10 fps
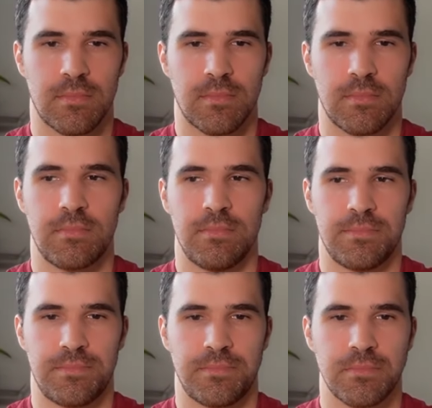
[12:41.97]

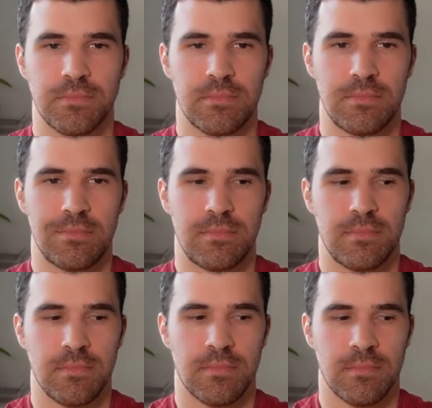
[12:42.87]

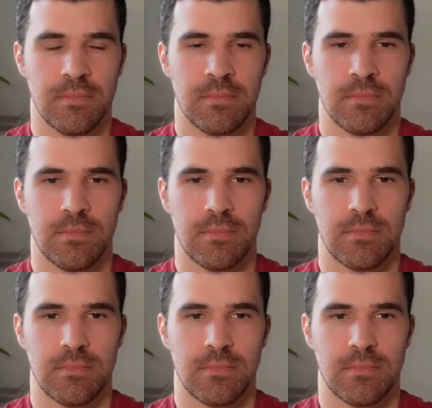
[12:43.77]

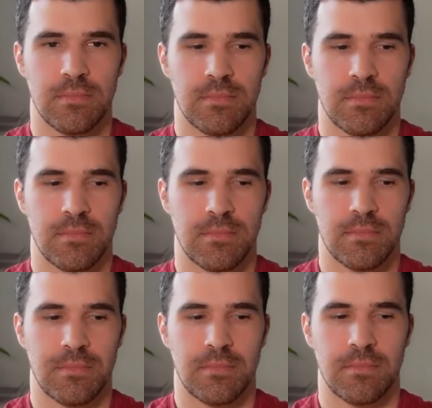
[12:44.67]

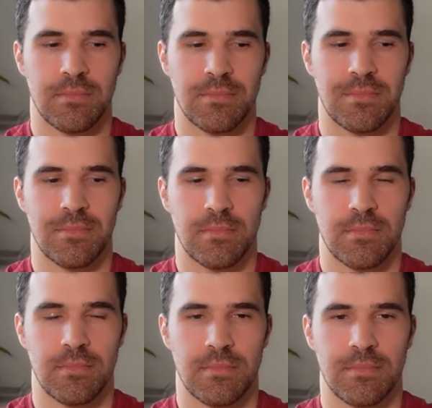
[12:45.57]

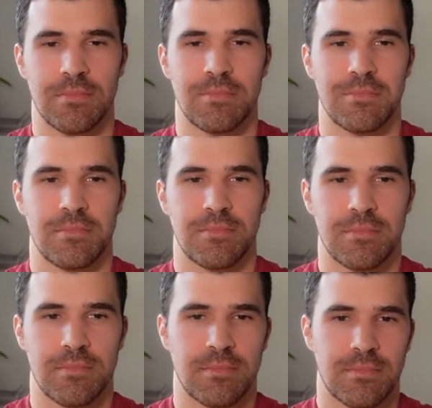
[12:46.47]

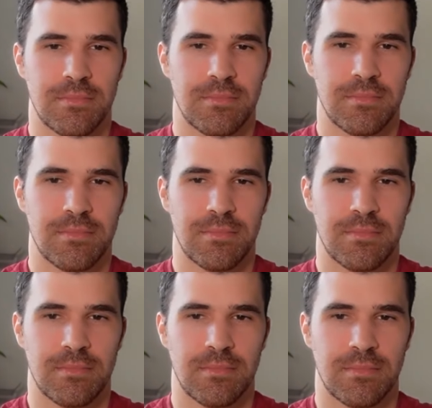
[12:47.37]

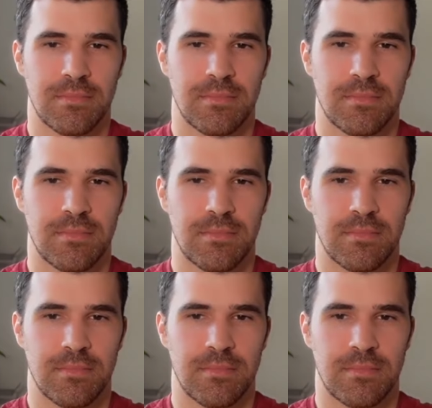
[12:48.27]

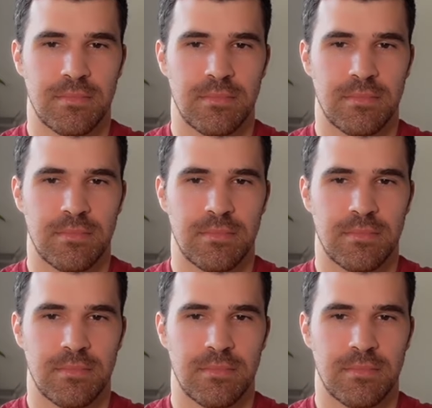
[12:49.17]
This person isn't speaking.